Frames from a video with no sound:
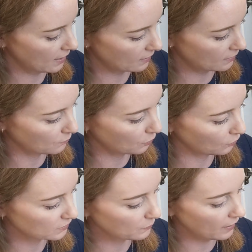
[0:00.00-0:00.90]
had an
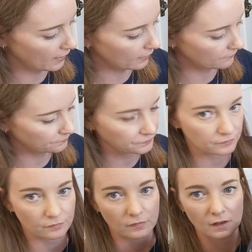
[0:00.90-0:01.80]
impulse buy
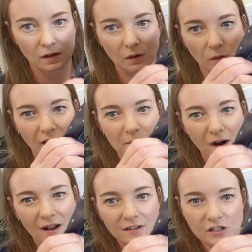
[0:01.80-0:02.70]
where I
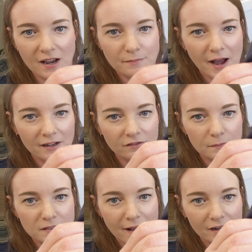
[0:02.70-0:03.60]
bought a giant pack of
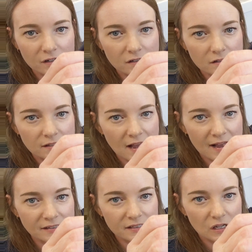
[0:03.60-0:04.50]
lip smackers
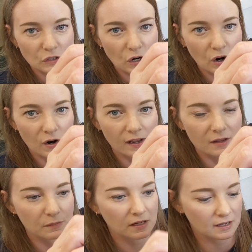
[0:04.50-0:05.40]
at
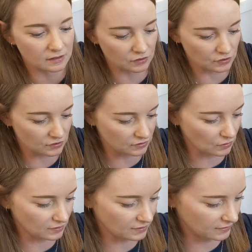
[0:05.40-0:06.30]
Target because they're just
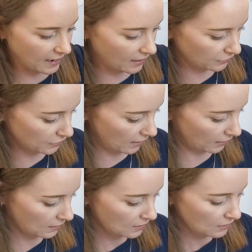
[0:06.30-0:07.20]
so
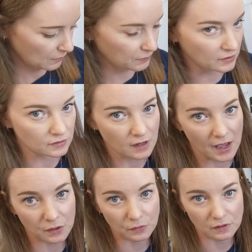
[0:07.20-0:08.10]
nostalgic. But
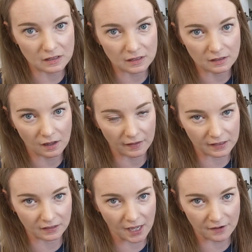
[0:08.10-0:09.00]
I don't need like
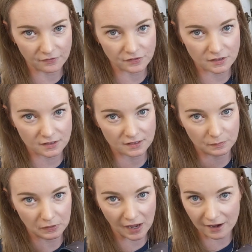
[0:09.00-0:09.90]
a life
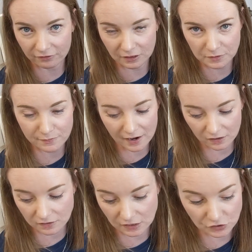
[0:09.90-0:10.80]
supply of lip
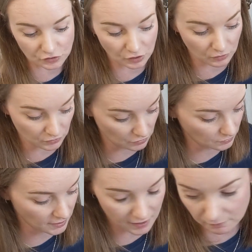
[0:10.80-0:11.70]
smackers. I just don't
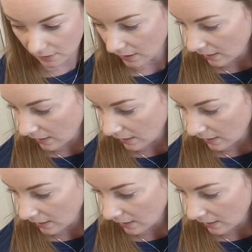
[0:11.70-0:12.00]
use them.